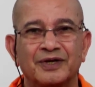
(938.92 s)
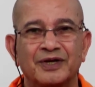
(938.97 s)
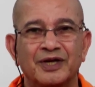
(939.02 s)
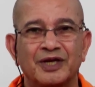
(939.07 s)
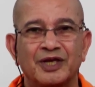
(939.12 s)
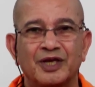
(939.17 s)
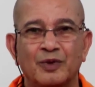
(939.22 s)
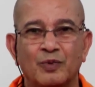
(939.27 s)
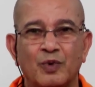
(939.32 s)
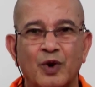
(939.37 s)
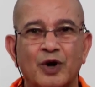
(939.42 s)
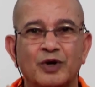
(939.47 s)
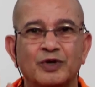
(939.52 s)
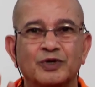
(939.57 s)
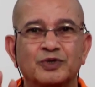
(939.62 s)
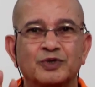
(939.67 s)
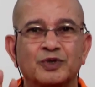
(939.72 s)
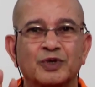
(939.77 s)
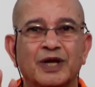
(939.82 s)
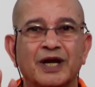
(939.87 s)
He
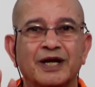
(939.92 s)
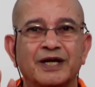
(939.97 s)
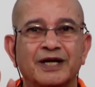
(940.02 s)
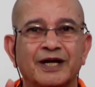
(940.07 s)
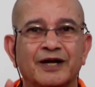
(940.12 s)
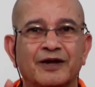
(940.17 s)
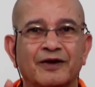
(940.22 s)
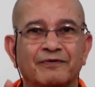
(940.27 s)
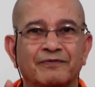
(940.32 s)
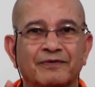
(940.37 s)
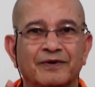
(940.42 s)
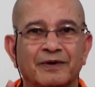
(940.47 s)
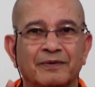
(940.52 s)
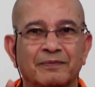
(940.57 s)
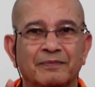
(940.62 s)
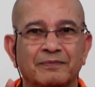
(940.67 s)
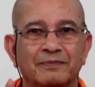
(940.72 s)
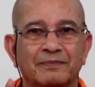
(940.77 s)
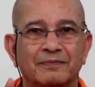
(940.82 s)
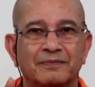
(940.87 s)
wants to get rid of him.
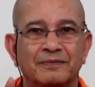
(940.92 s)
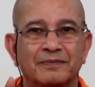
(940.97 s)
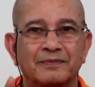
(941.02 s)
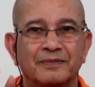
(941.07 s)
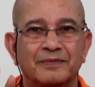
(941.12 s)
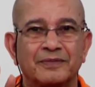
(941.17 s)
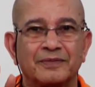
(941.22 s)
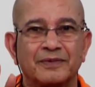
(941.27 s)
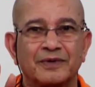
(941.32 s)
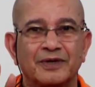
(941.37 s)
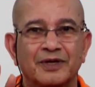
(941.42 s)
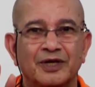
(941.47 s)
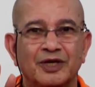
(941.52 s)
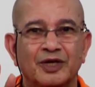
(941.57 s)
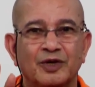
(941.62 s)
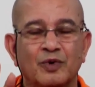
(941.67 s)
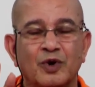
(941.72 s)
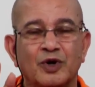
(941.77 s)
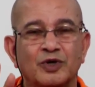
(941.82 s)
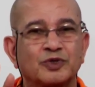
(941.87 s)
He
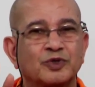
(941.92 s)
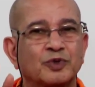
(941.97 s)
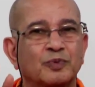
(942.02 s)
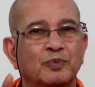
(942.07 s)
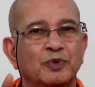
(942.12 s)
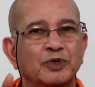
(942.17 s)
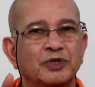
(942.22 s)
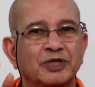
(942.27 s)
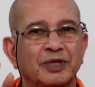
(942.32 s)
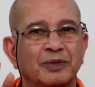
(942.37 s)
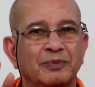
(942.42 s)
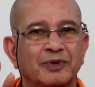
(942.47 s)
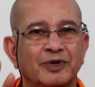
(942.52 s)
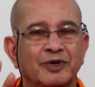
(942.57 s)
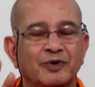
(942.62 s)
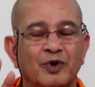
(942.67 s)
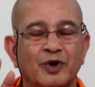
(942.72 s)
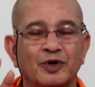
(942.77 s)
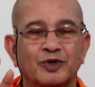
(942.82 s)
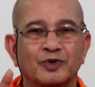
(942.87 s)
wants to push him. He
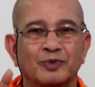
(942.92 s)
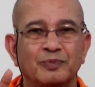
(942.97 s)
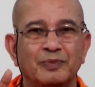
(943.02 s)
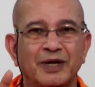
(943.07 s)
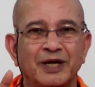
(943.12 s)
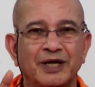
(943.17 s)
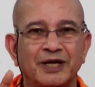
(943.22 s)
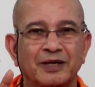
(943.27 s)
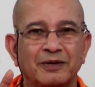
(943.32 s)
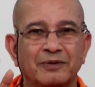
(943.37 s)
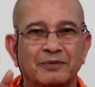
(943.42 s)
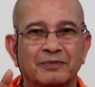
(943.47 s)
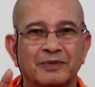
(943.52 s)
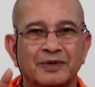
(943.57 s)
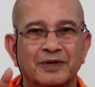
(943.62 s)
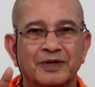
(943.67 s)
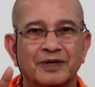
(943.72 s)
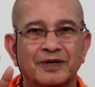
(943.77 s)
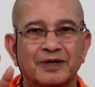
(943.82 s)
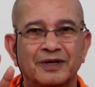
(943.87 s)
wants to beat him.
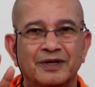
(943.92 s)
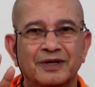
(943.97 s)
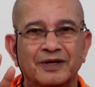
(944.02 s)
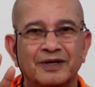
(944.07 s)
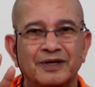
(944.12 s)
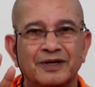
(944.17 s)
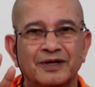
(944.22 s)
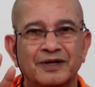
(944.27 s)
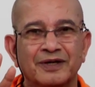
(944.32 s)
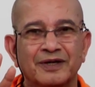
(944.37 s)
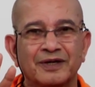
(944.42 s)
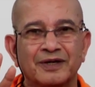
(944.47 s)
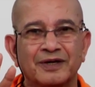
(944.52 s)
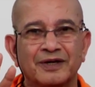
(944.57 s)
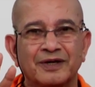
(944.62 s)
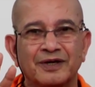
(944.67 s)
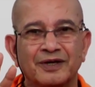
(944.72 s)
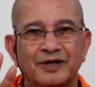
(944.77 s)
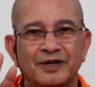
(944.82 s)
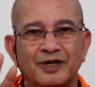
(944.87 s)

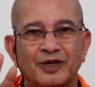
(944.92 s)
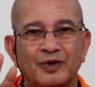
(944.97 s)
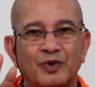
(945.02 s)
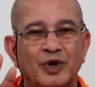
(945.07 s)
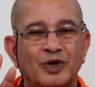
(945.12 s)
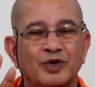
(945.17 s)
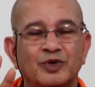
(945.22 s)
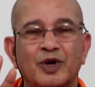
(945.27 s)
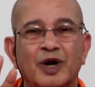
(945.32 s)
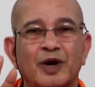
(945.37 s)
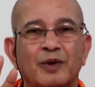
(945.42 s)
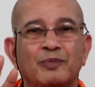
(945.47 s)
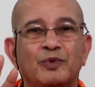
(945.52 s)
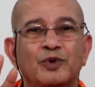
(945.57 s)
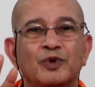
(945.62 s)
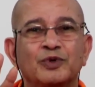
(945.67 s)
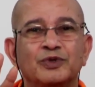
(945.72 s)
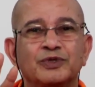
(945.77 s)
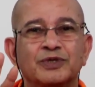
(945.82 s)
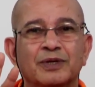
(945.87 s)
He wants to
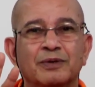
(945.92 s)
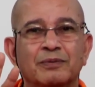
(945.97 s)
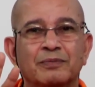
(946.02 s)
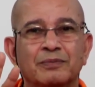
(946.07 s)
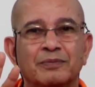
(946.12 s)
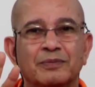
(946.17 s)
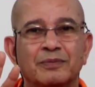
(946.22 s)
abuse him.